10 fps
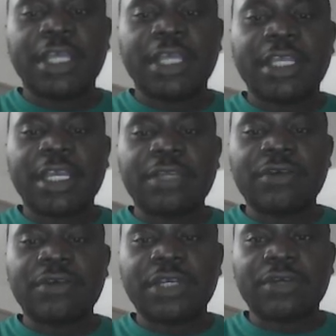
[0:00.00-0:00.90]
Then
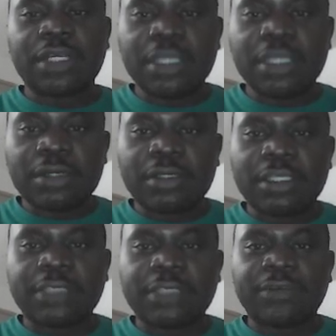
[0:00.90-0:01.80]
when you click on
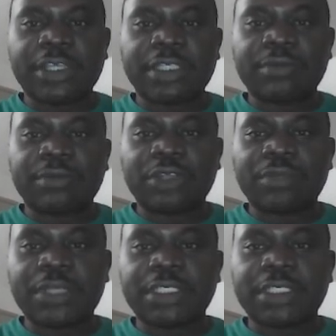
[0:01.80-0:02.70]
this, for example,
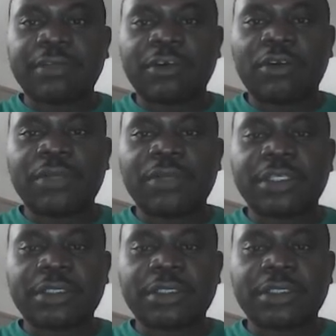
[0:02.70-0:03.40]
the Master of Commerce